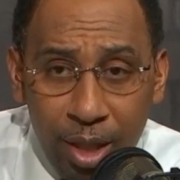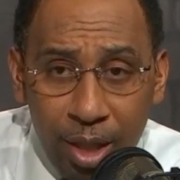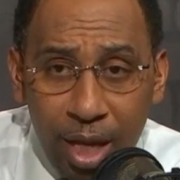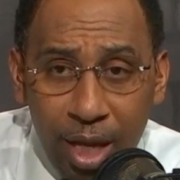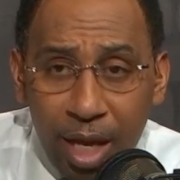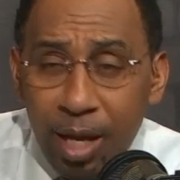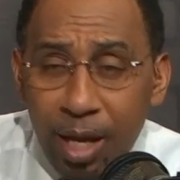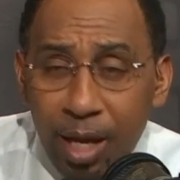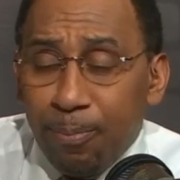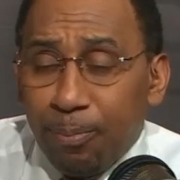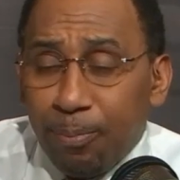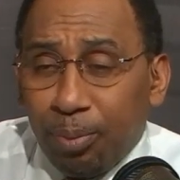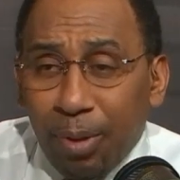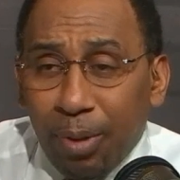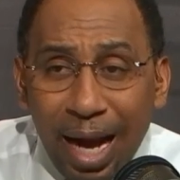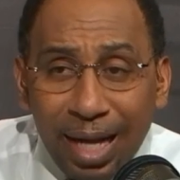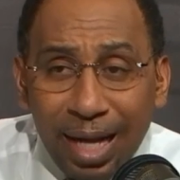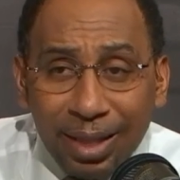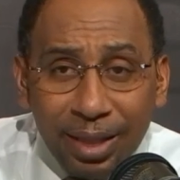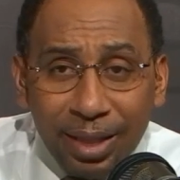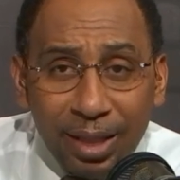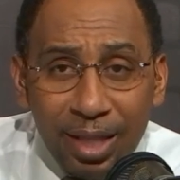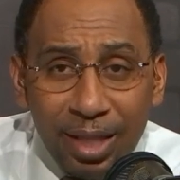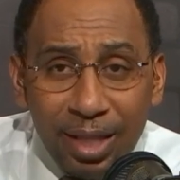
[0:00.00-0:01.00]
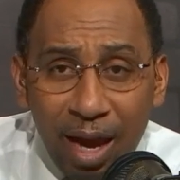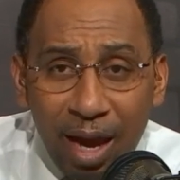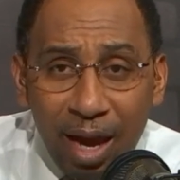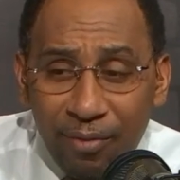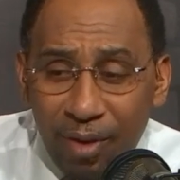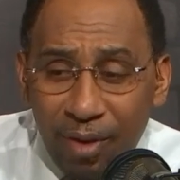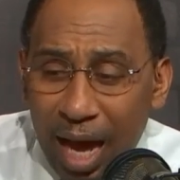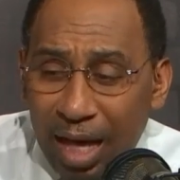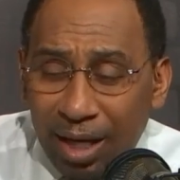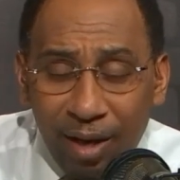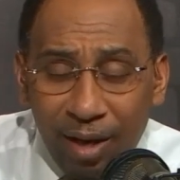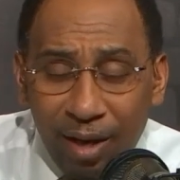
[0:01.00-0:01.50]
In practically
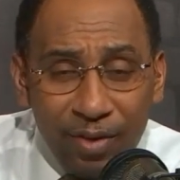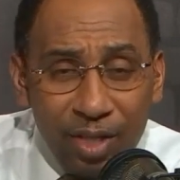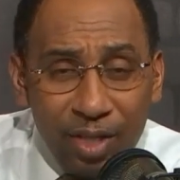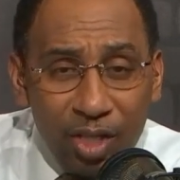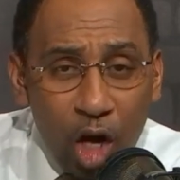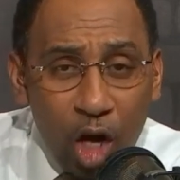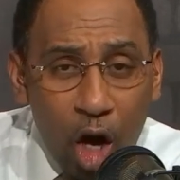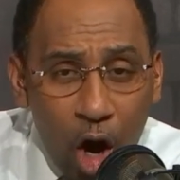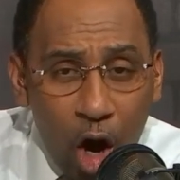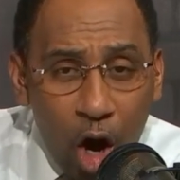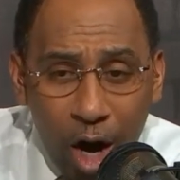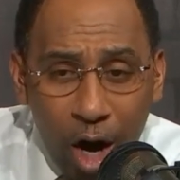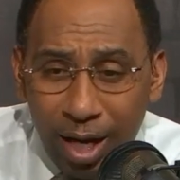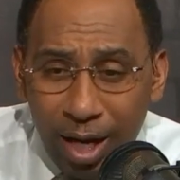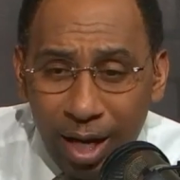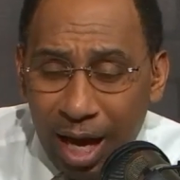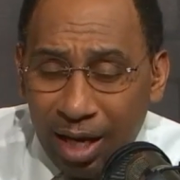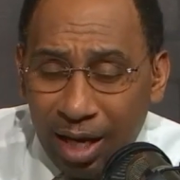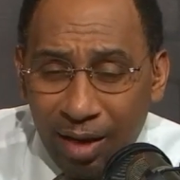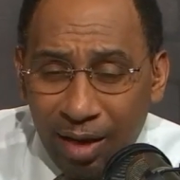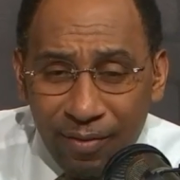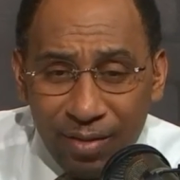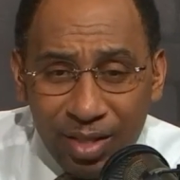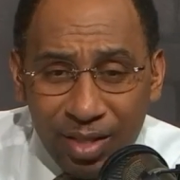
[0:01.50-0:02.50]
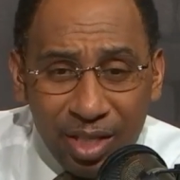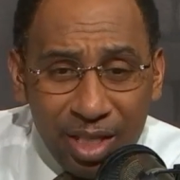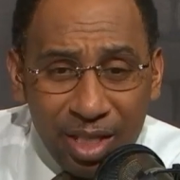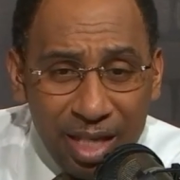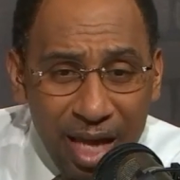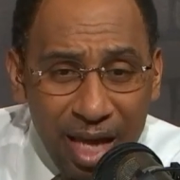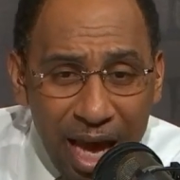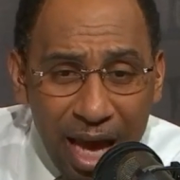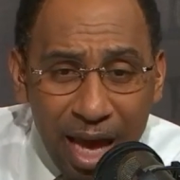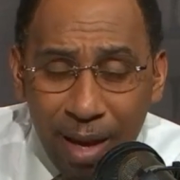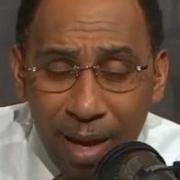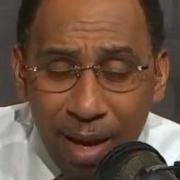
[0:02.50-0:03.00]
I love his heart. I love his
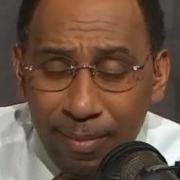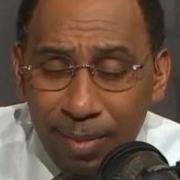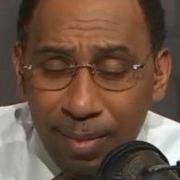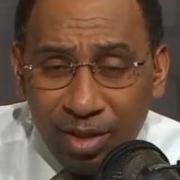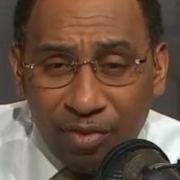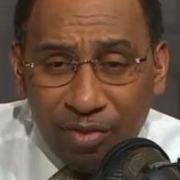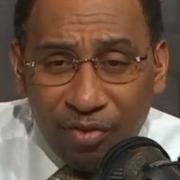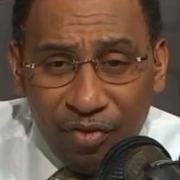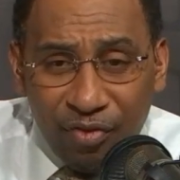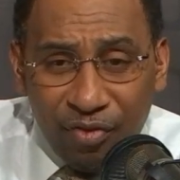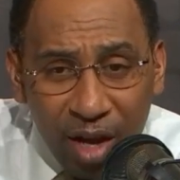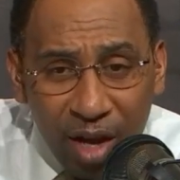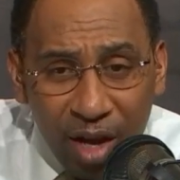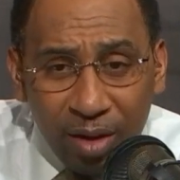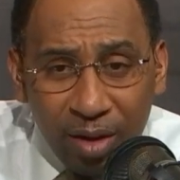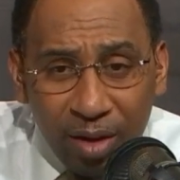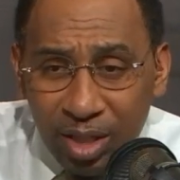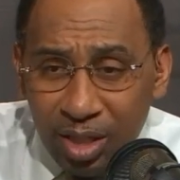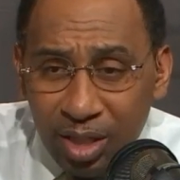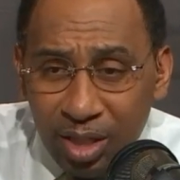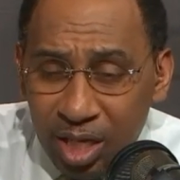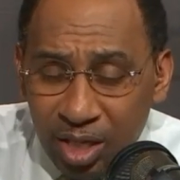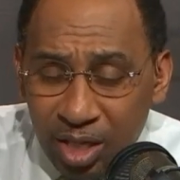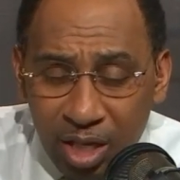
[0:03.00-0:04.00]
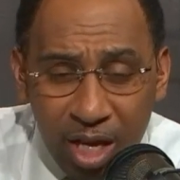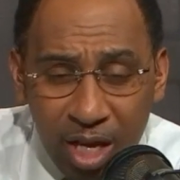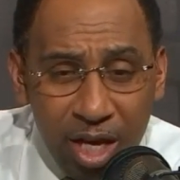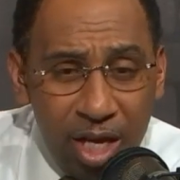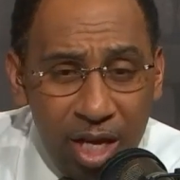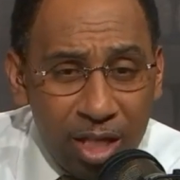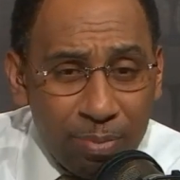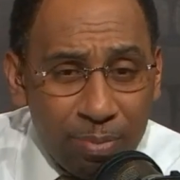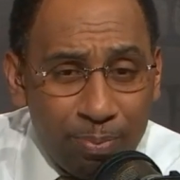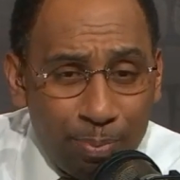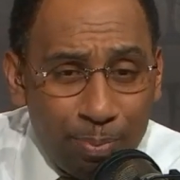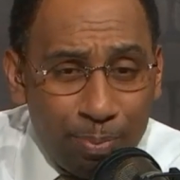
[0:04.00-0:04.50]
game, his fearlessness,
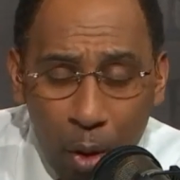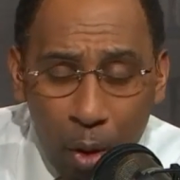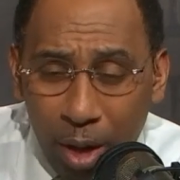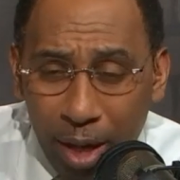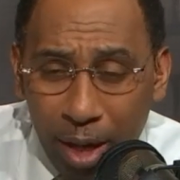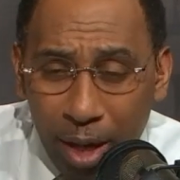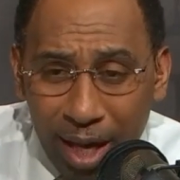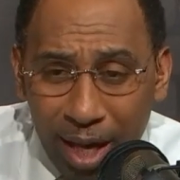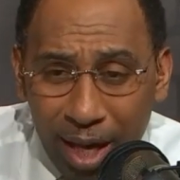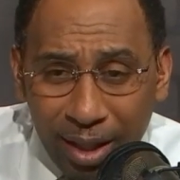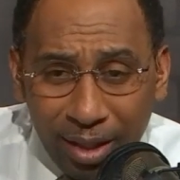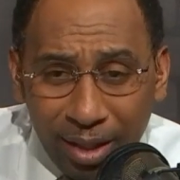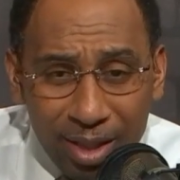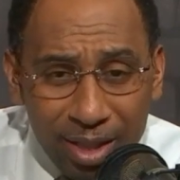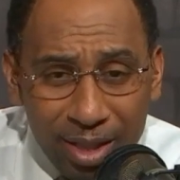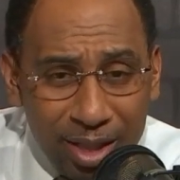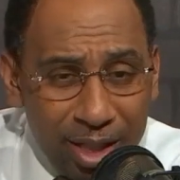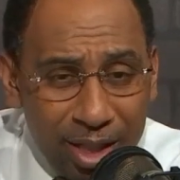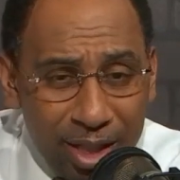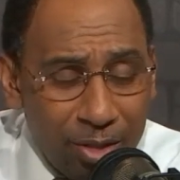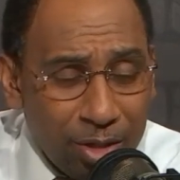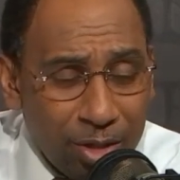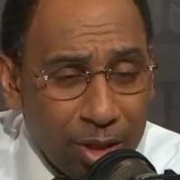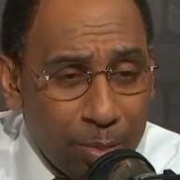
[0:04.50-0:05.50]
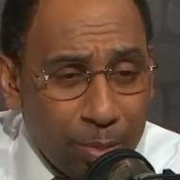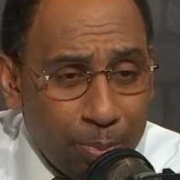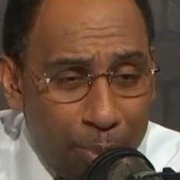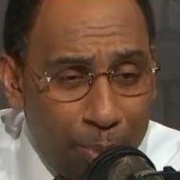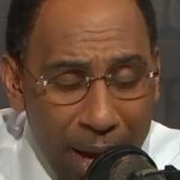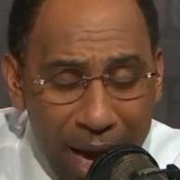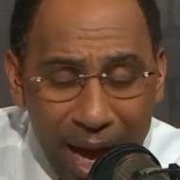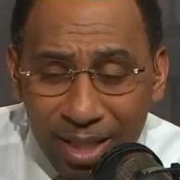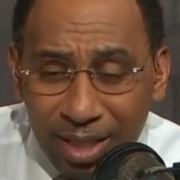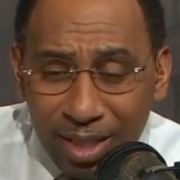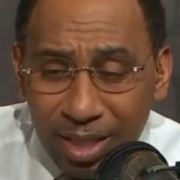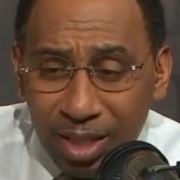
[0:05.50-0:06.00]
his ball handling skills, his
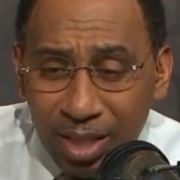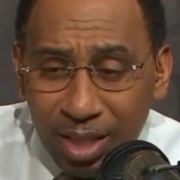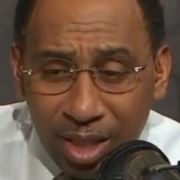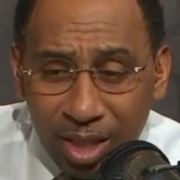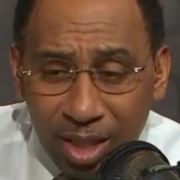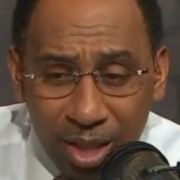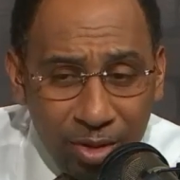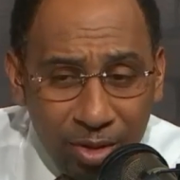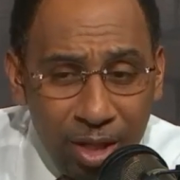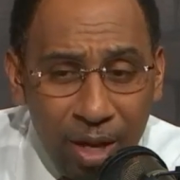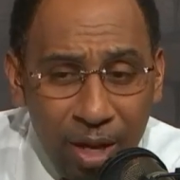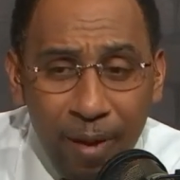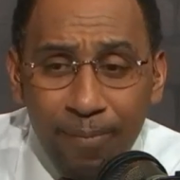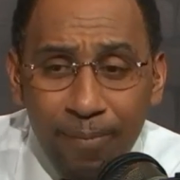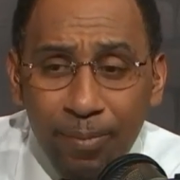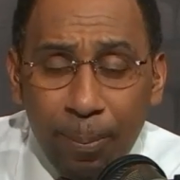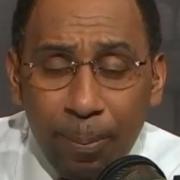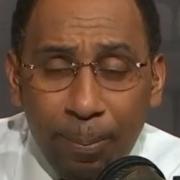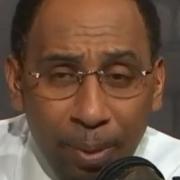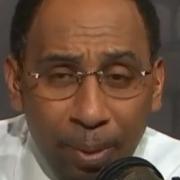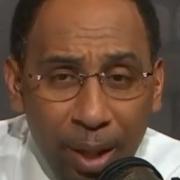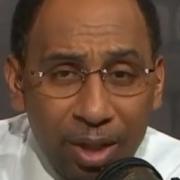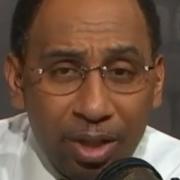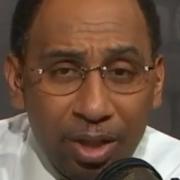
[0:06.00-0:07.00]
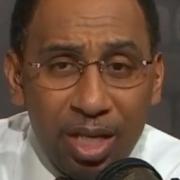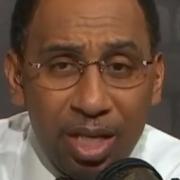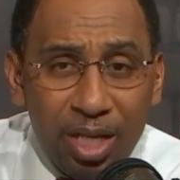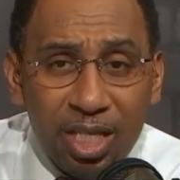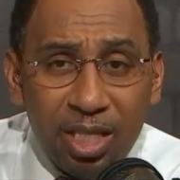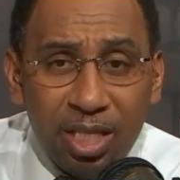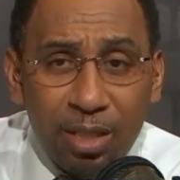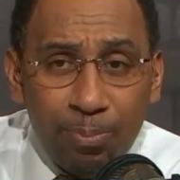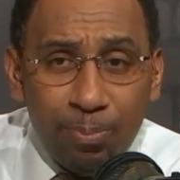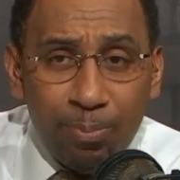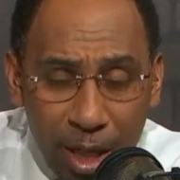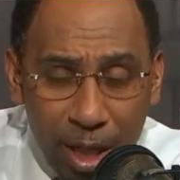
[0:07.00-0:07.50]
passing skills. The brother is
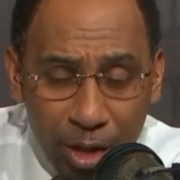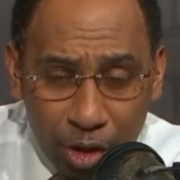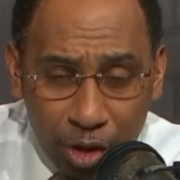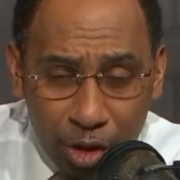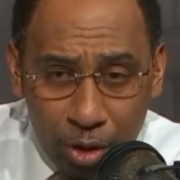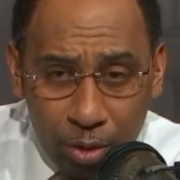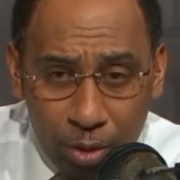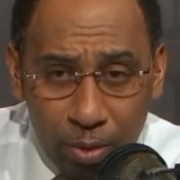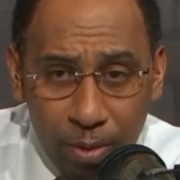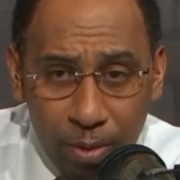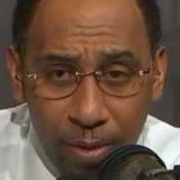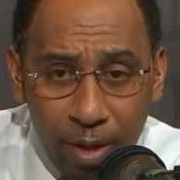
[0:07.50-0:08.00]
special.